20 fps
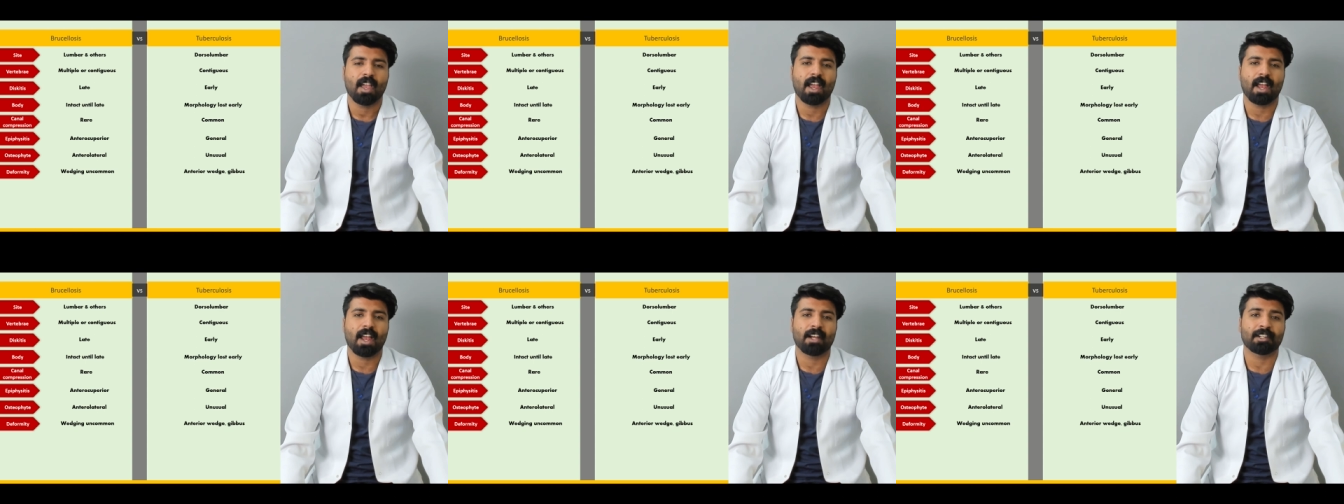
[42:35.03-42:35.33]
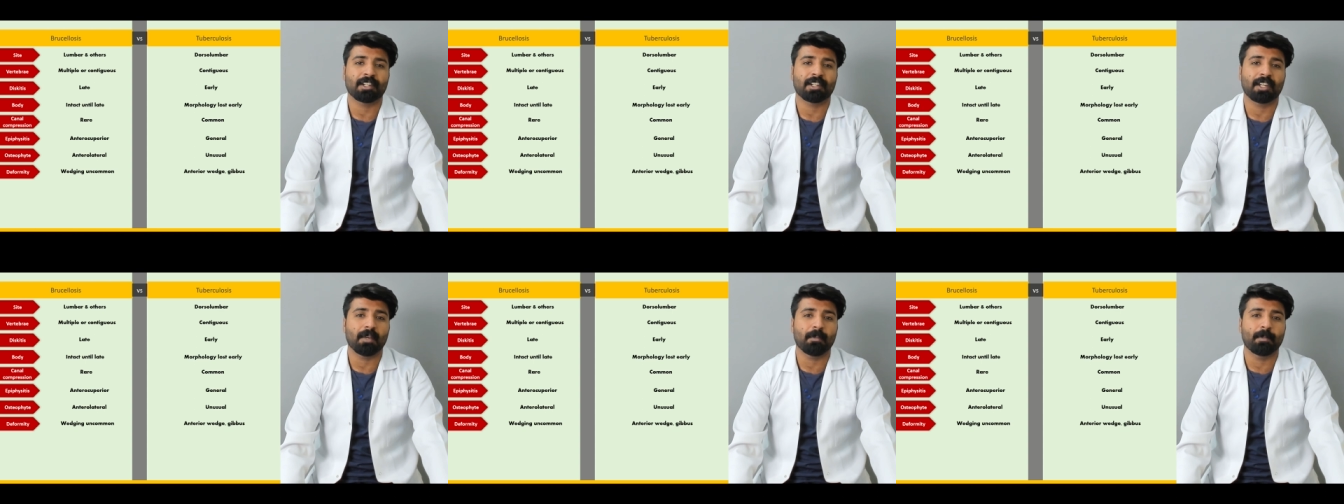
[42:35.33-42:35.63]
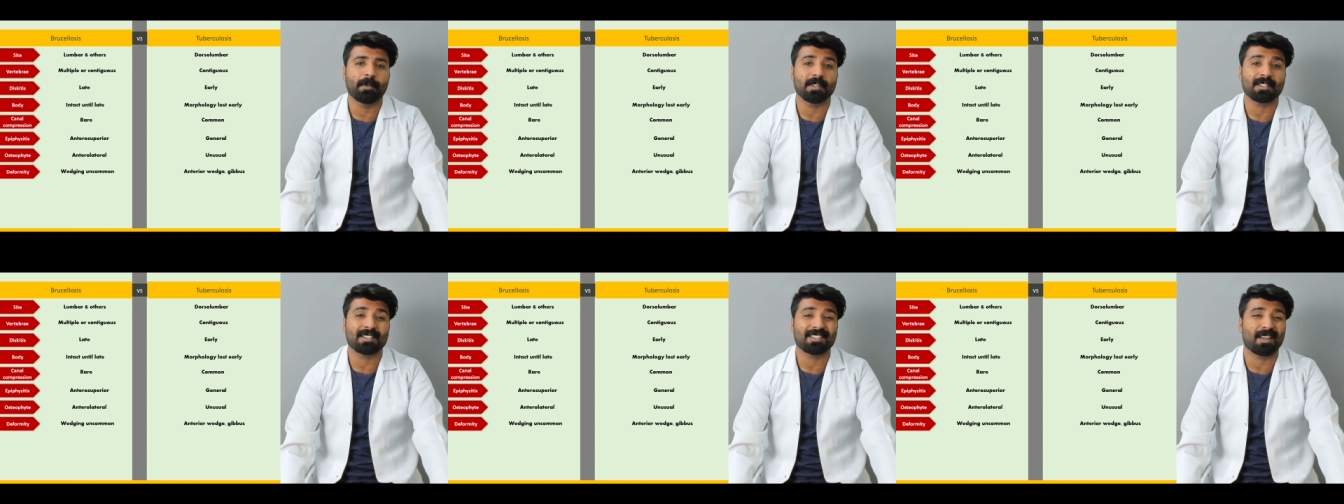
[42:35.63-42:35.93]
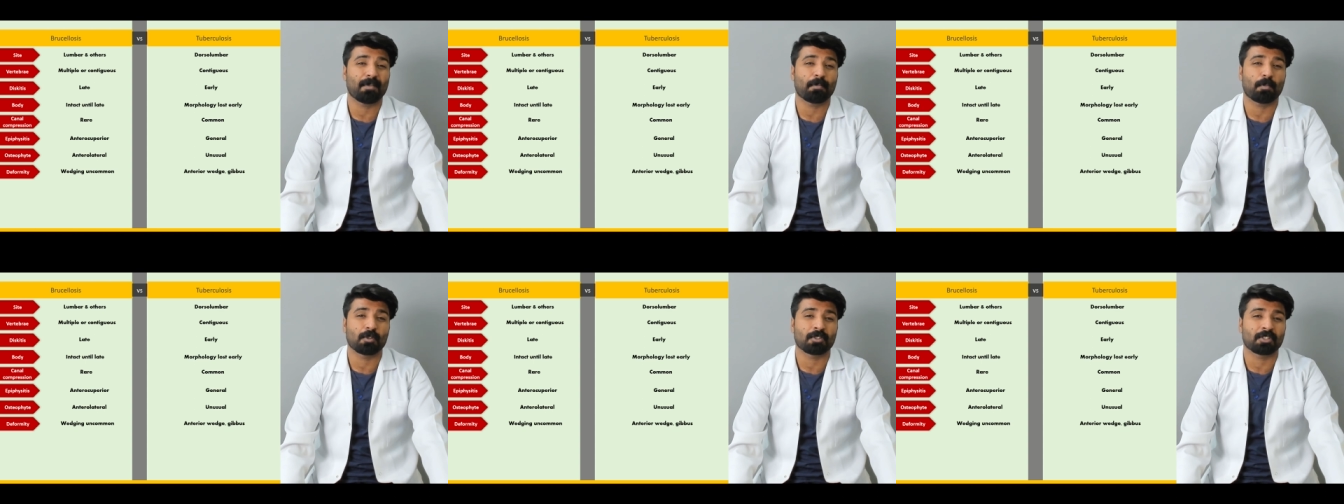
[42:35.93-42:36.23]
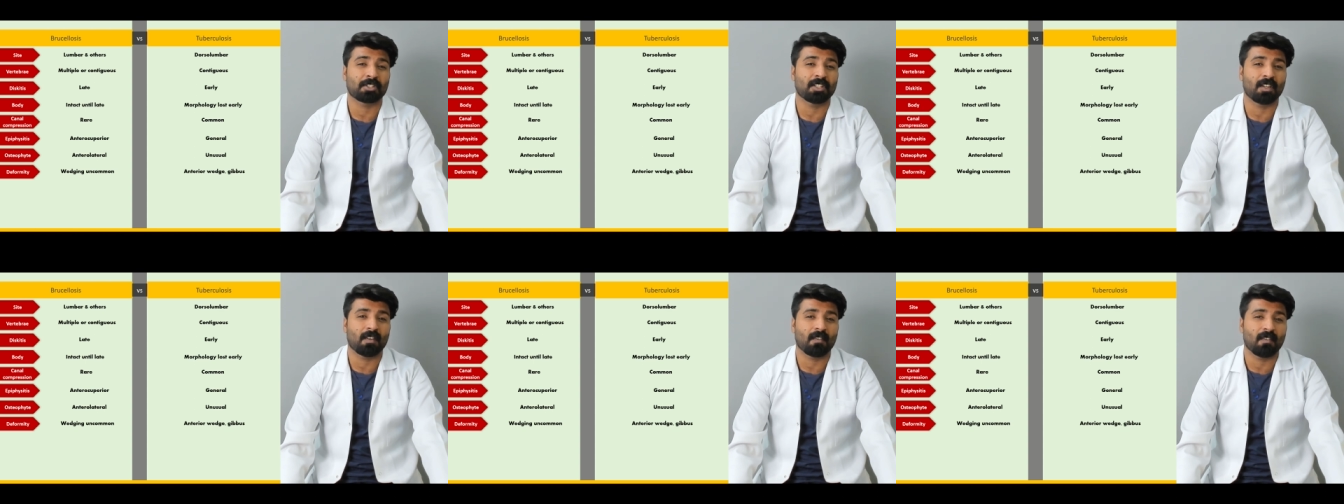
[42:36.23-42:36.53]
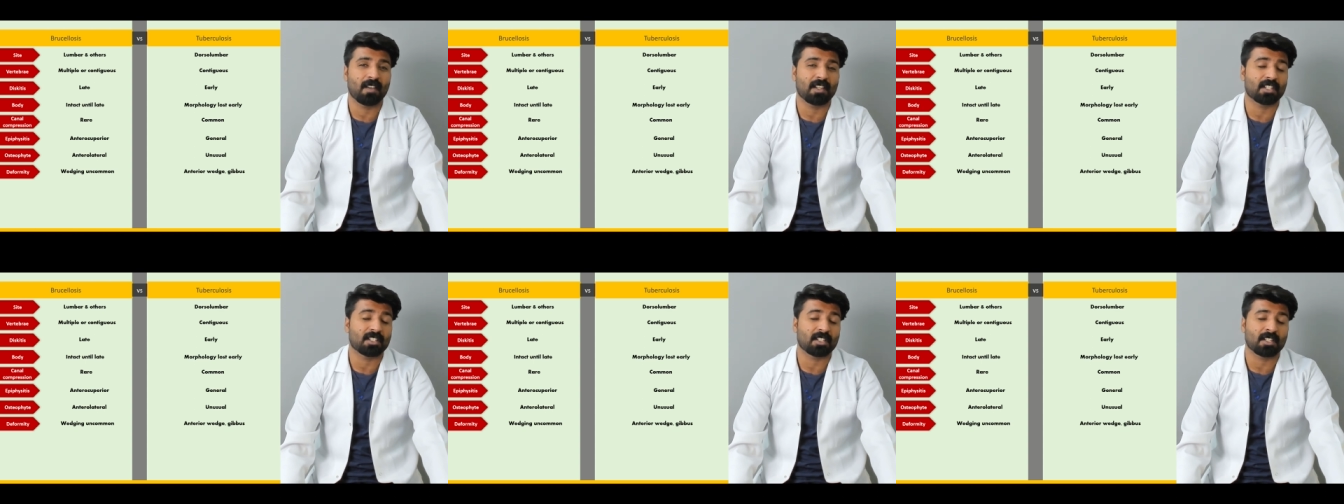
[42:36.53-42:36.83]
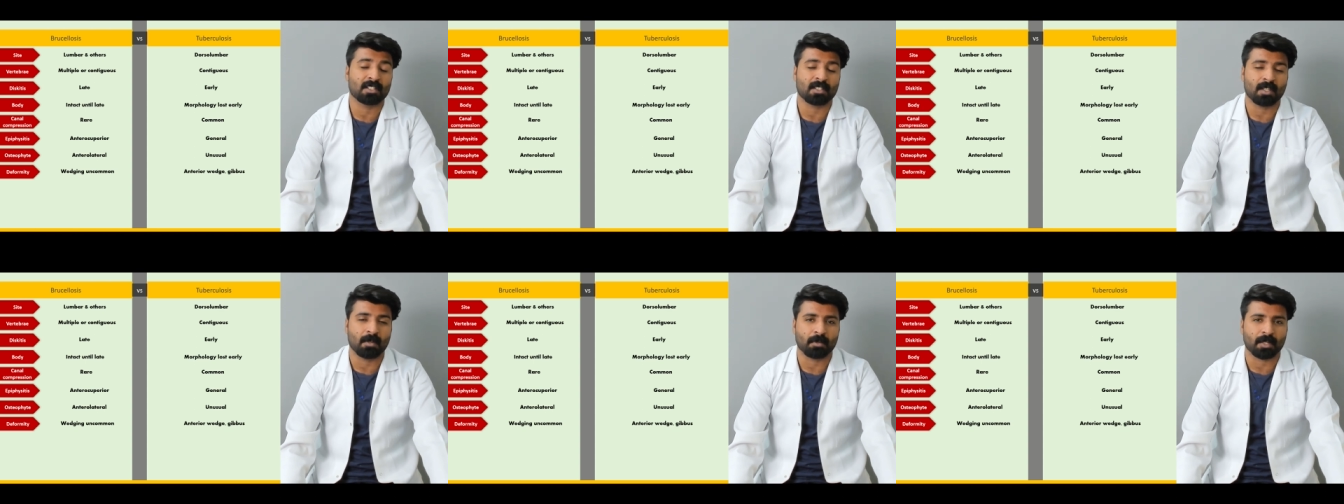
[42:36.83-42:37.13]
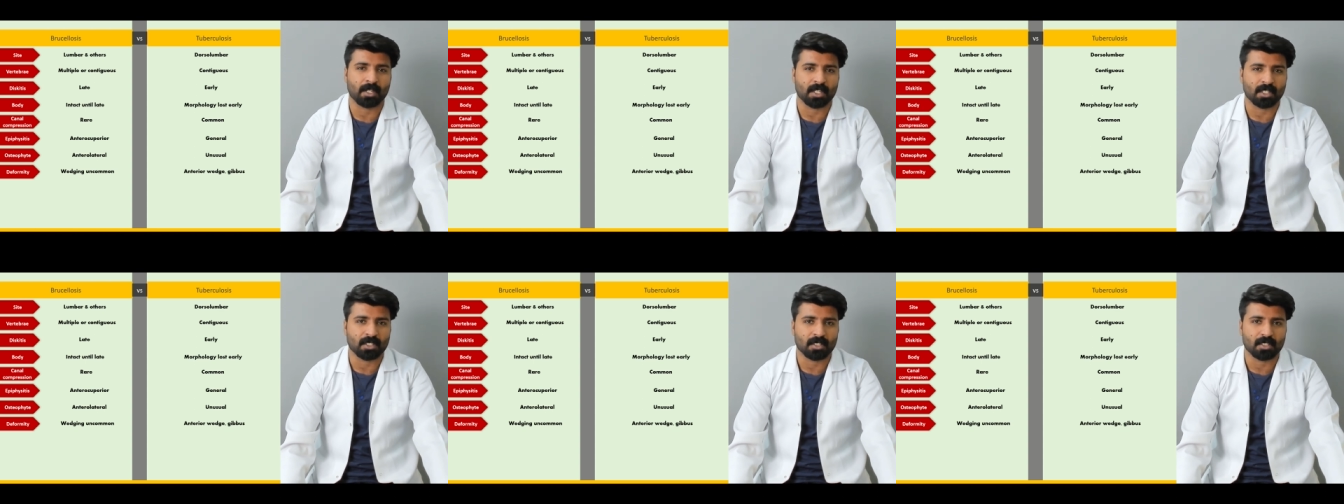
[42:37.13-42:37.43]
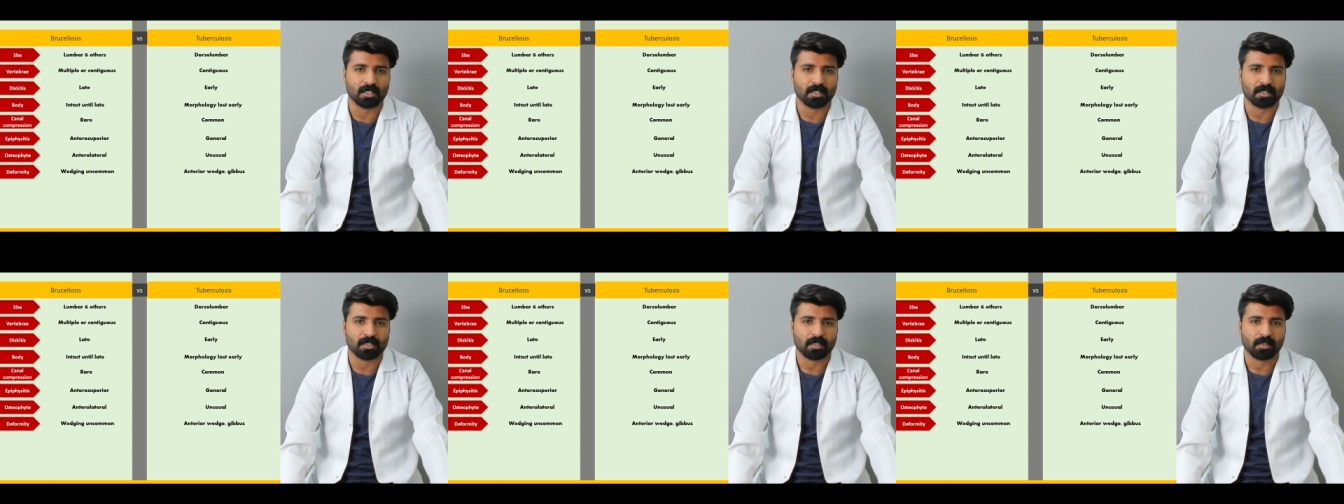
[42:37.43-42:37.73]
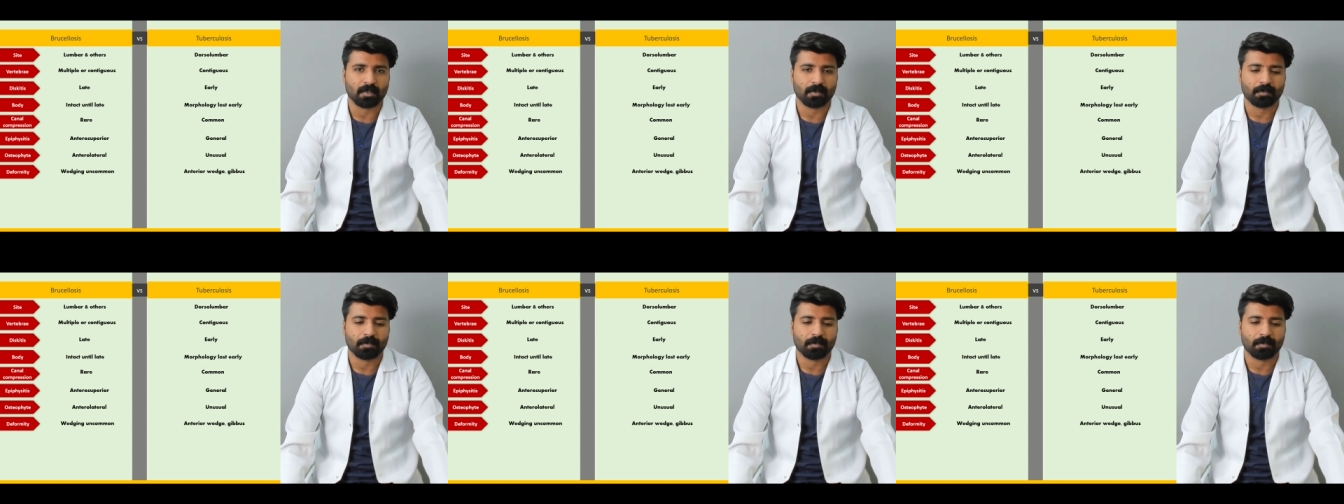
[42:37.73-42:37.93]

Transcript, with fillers: and gibbus and posterior wedges in some cases.